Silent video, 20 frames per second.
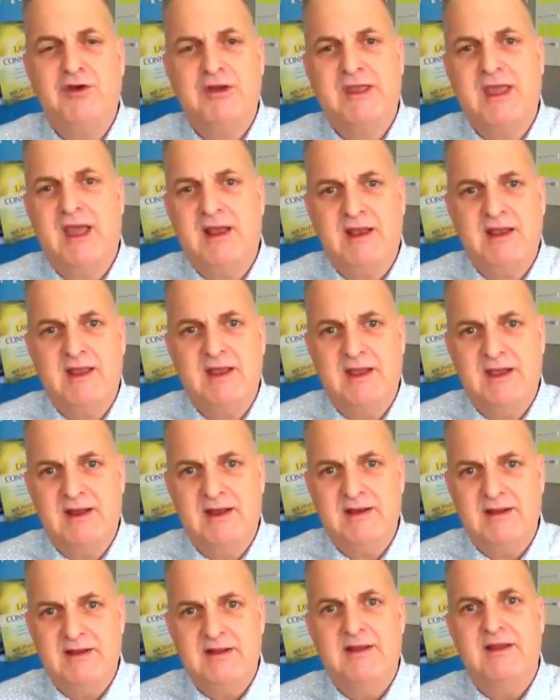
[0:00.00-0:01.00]
getting it,
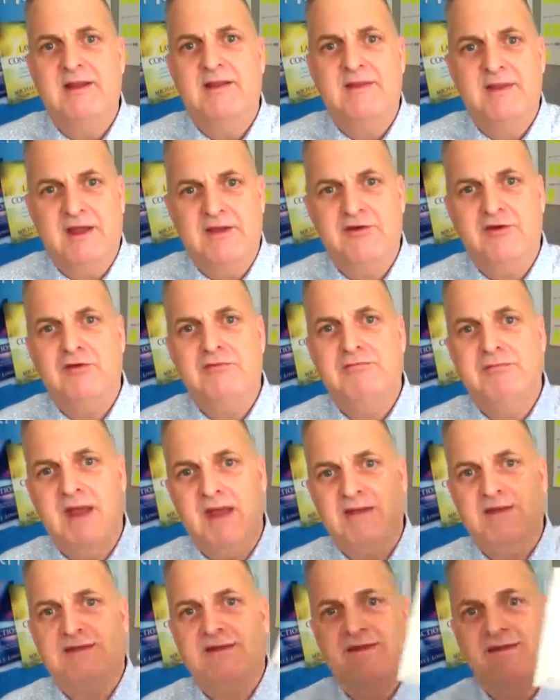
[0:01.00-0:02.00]
then you
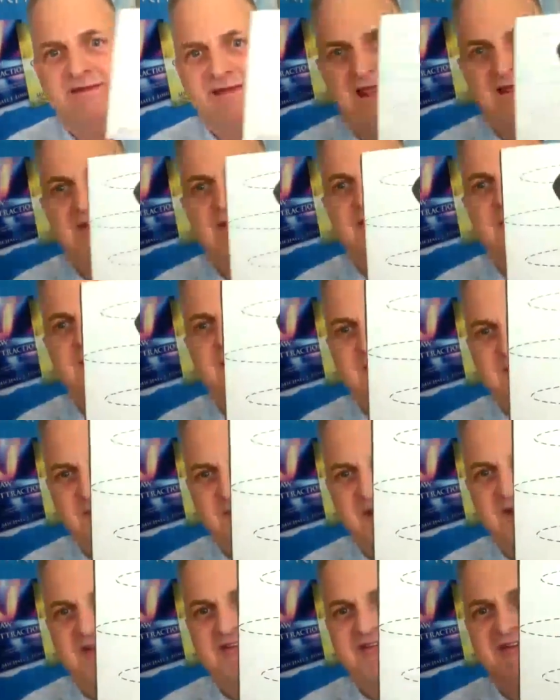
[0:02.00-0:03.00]
meant to send the
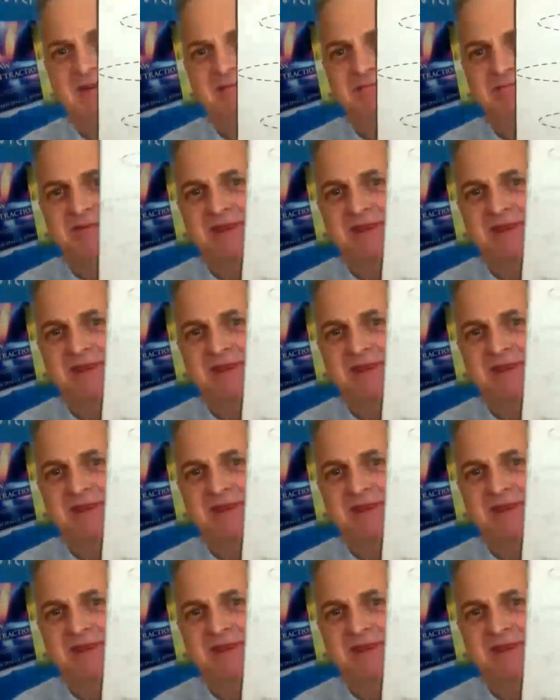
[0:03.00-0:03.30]
vibration.